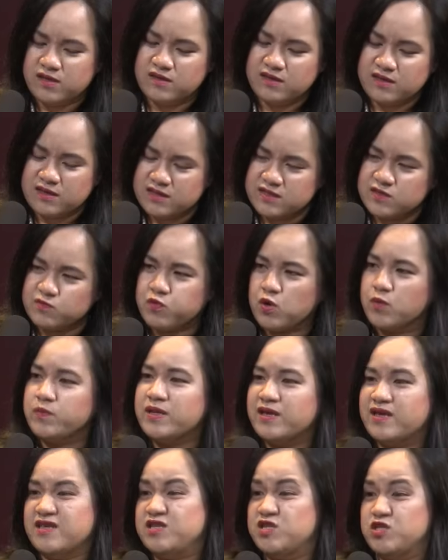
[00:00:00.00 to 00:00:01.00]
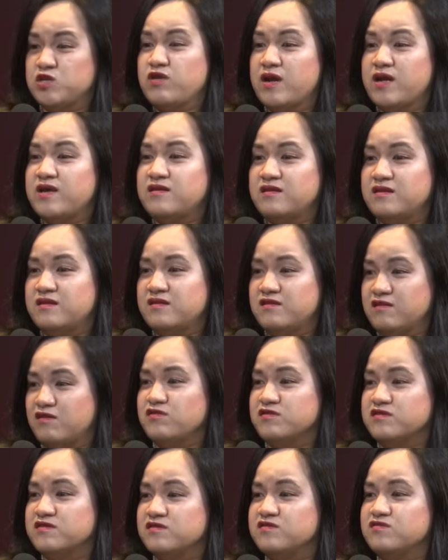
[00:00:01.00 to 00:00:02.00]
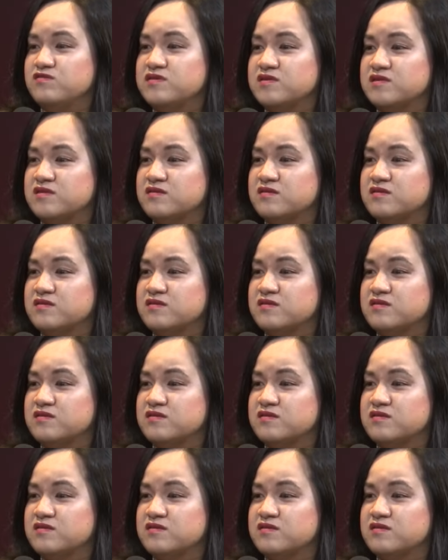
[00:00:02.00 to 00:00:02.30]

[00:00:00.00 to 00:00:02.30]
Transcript: is properly enshrined in the Constitution.